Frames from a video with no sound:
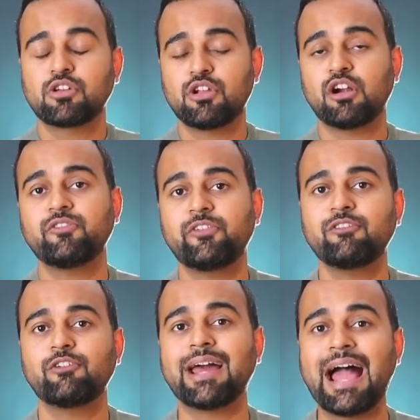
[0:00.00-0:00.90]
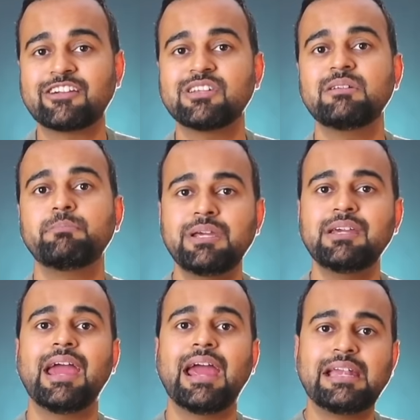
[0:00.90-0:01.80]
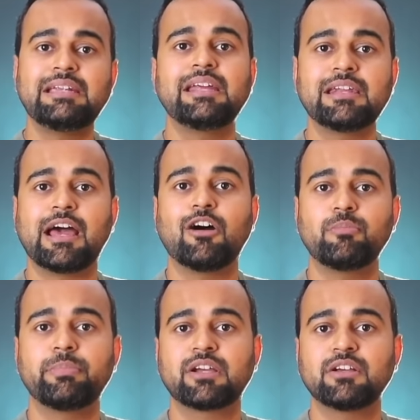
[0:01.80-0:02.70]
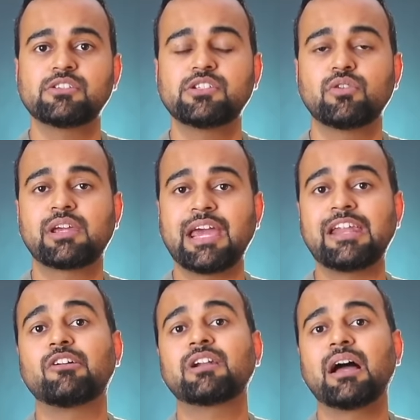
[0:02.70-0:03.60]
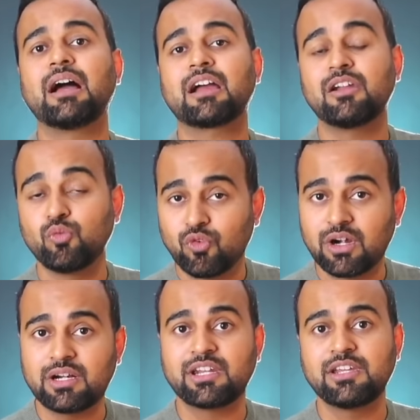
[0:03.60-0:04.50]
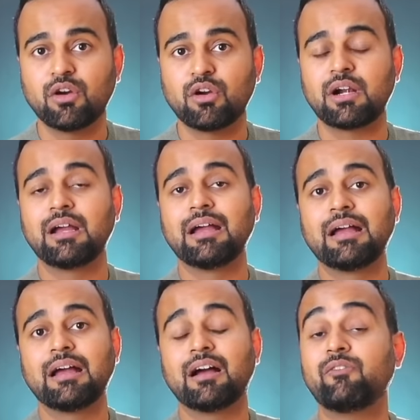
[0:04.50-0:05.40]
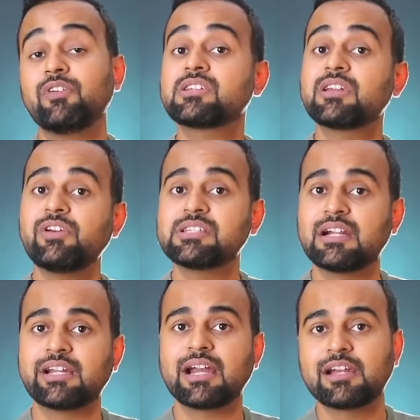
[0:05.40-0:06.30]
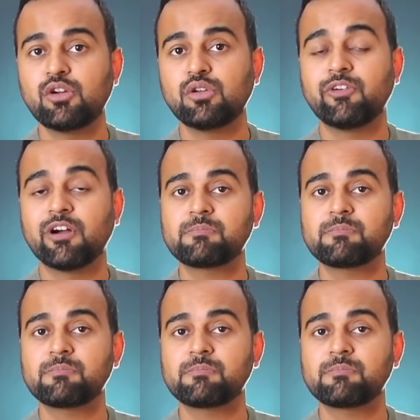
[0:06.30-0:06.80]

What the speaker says: lot of it would actually be ending now because you cannot convert your visitor visa directly to the work